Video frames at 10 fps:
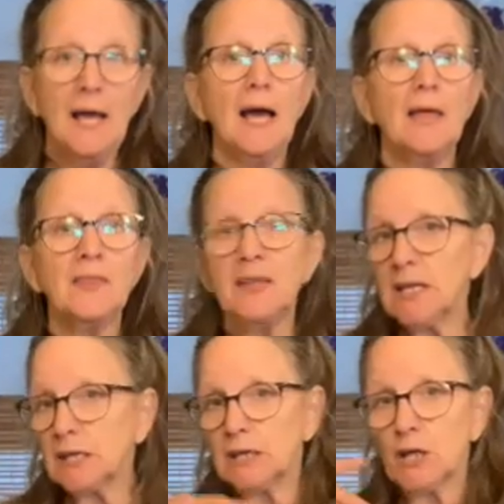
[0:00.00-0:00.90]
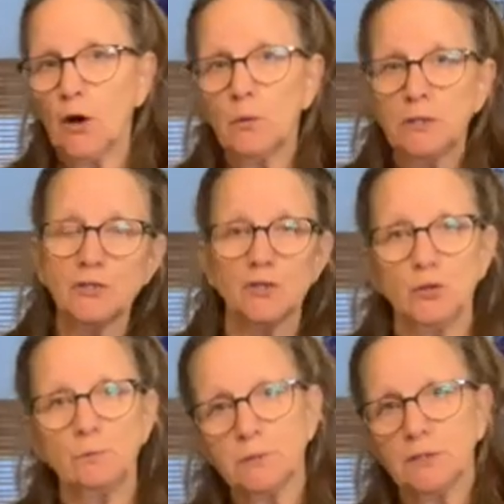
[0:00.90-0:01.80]
And then it can go into
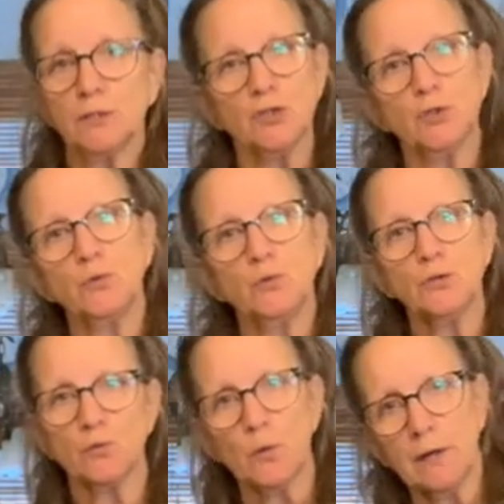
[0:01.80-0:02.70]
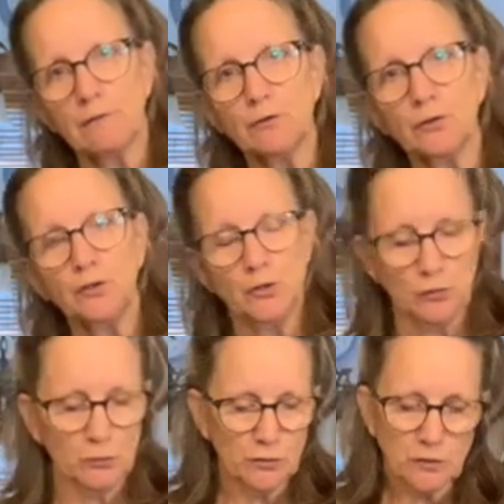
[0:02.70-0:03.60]
soups and stews and whatever you use.